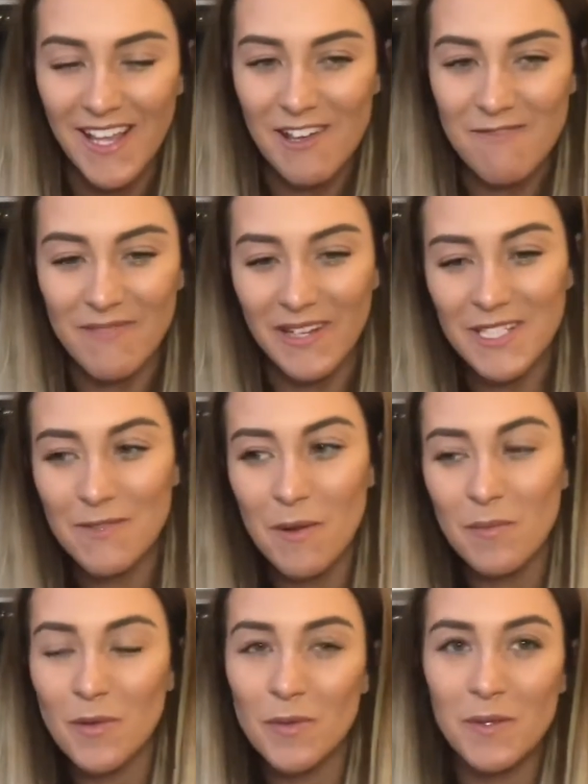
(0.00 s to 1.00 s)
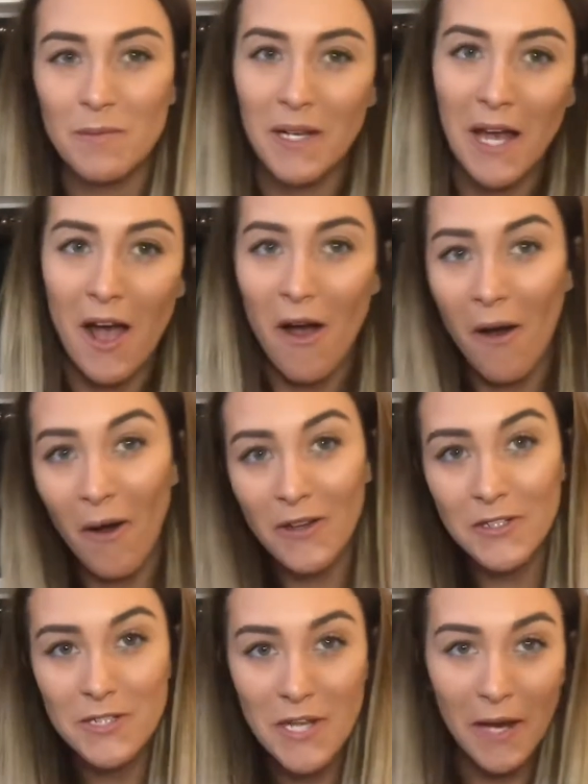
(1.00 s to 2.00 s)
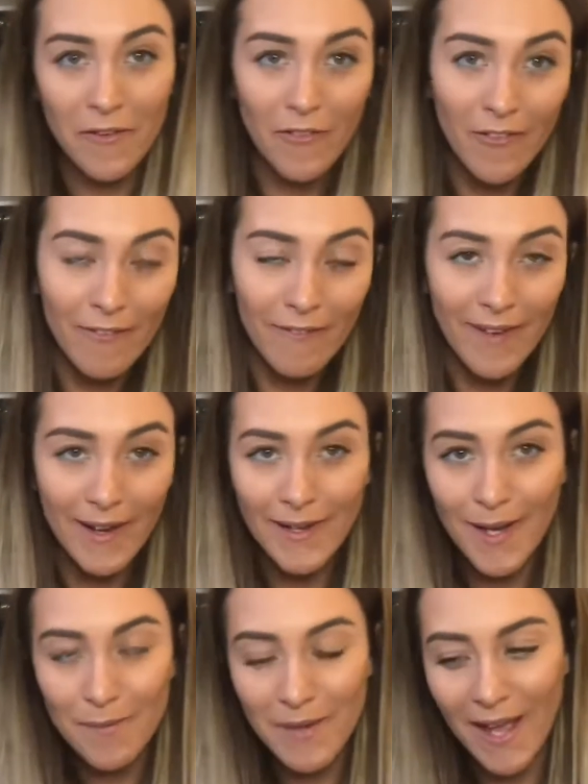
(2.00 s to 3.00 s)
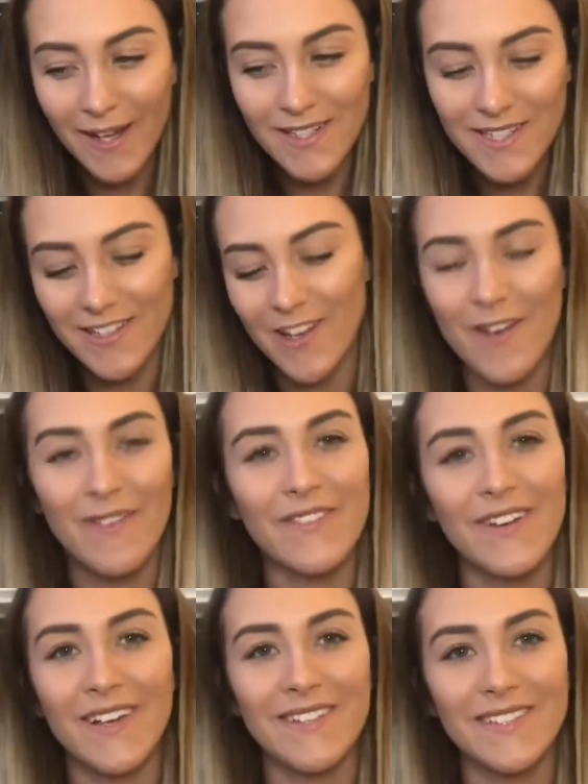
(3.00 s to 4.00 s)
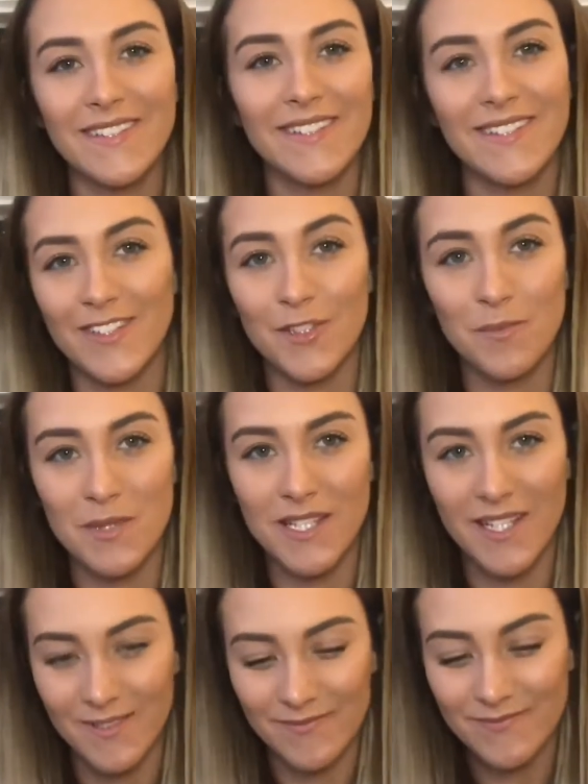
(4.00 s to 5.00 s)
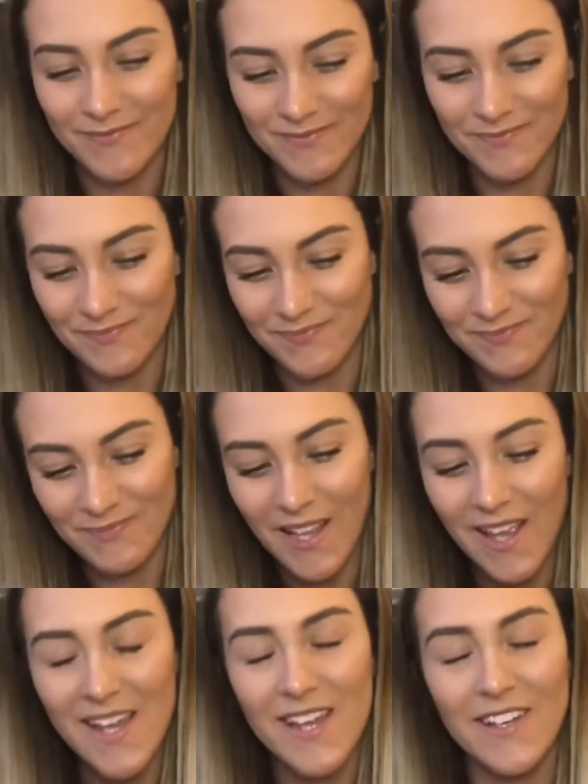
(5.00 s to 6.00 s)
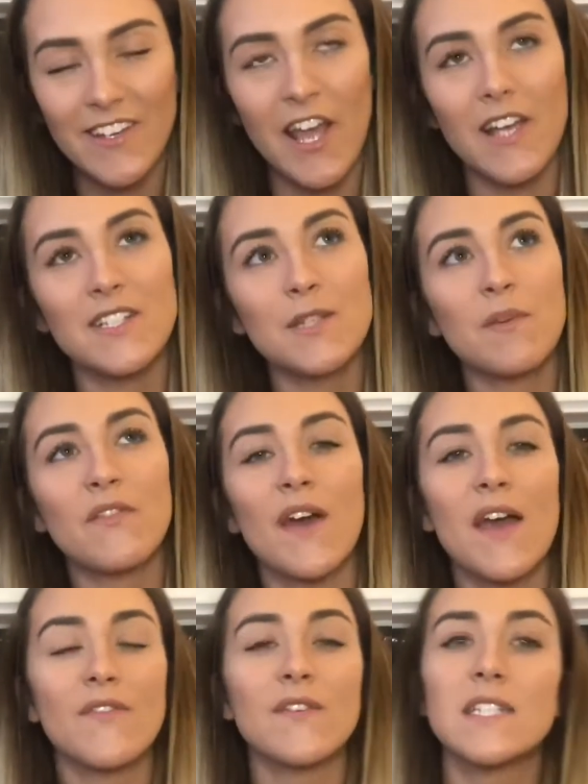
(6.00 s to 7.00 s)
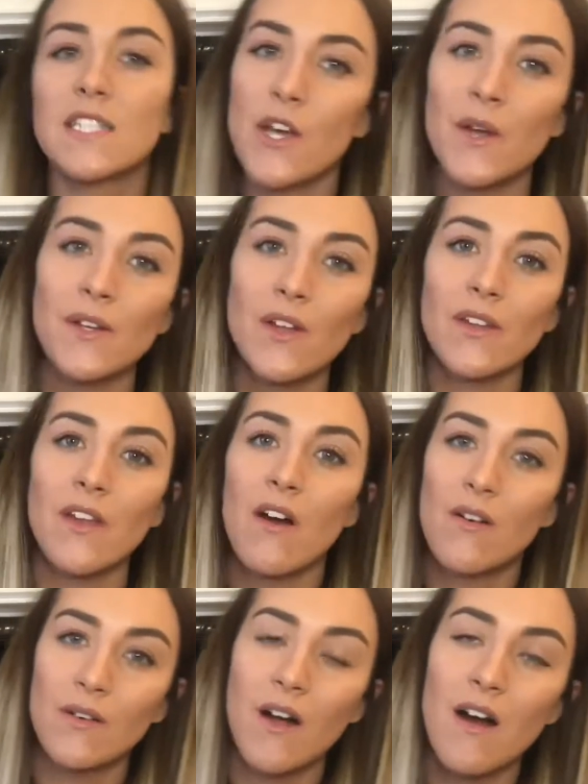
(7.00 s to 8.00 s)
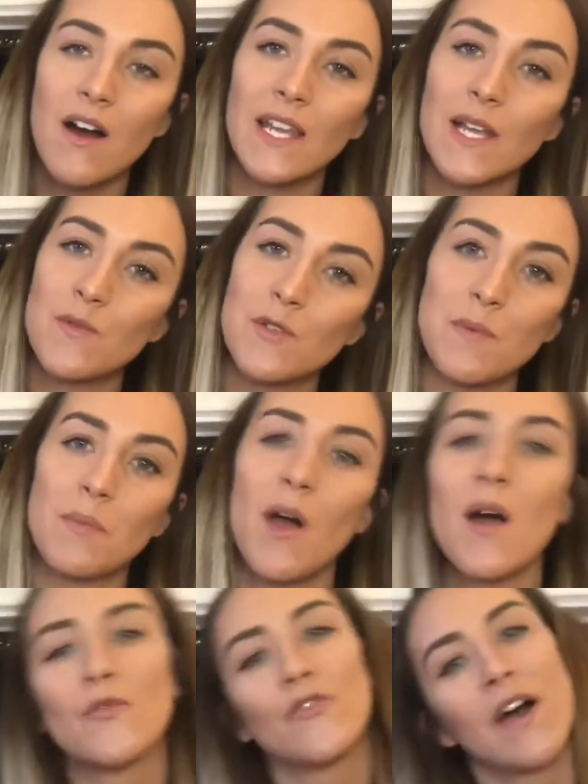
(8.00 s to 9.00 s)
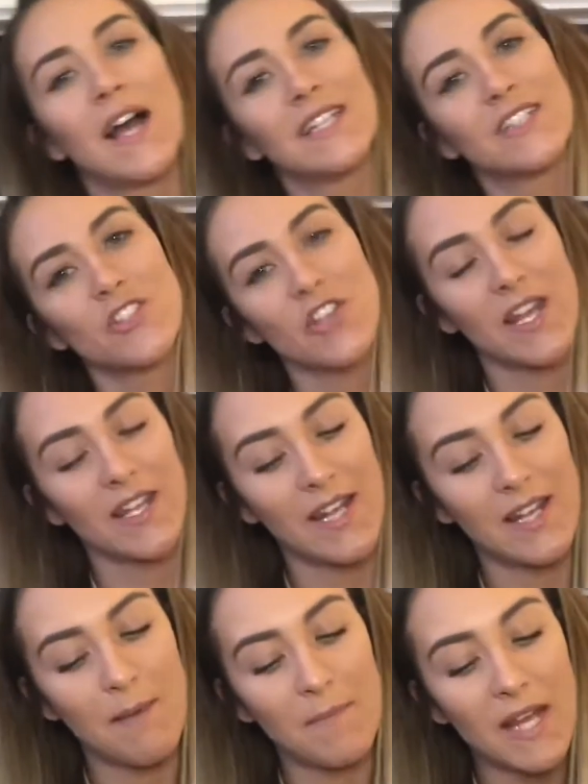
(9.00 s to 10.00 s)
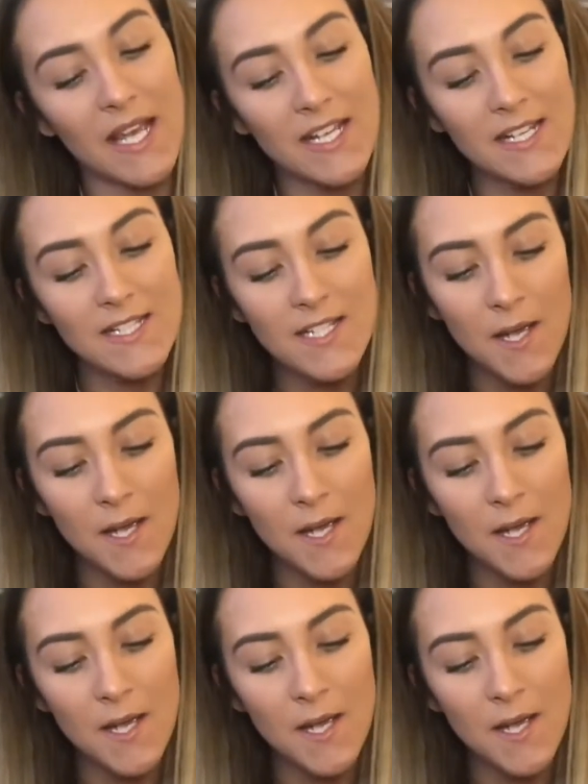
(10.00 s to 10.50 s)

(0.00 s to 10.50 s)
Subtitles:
Most people would be like, oh, gin, lemonade. No, a cup of tea. No, to be fair, if it's going on alcohol, it would be Parma Violets, gin and lemonade.